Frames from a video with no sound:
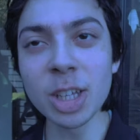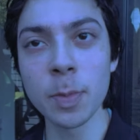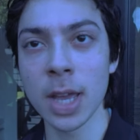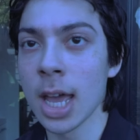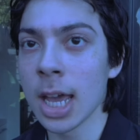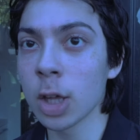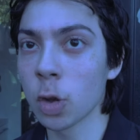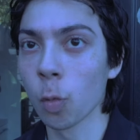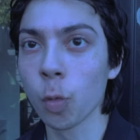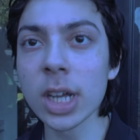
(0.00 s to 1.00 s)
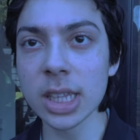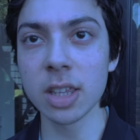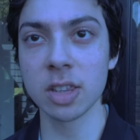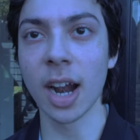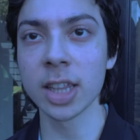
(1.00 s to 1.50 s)
is really starting to
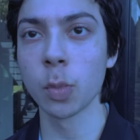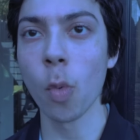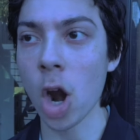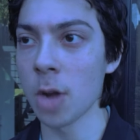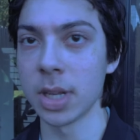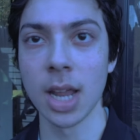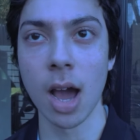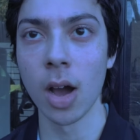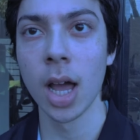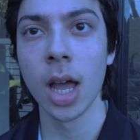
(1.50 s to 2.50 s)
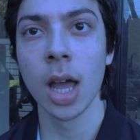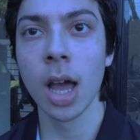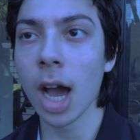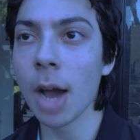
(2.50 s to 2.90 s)
worry me now. I mean,